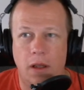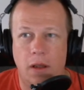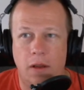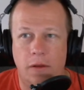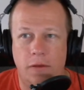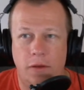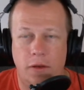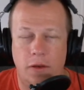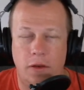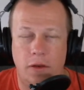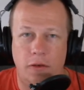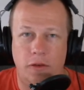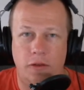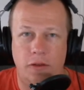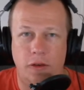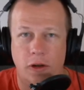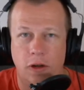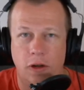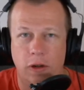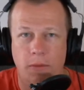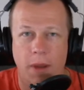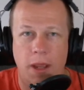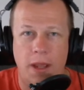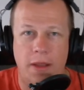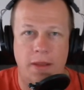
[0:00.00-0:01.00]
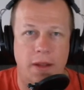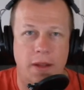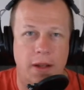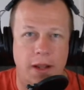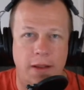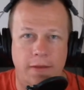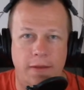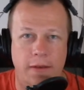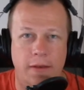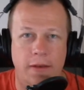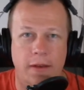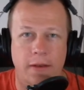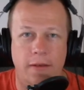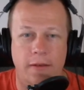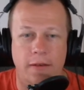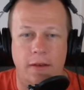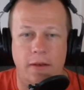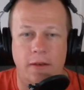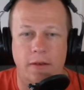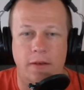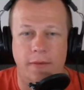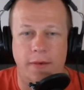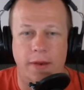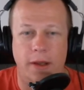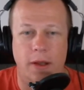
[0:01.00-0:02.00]
so you show me that ACDC
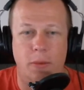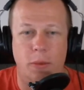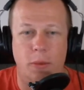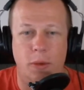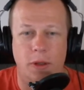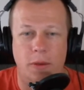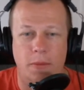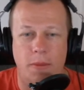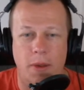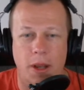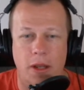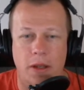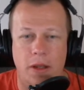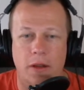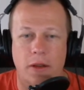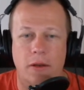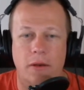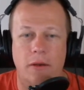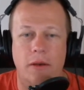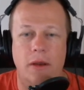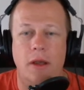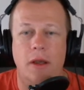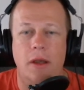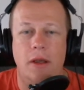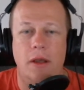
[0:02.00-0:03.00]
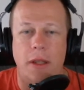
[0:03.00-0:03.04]
is available in the menu,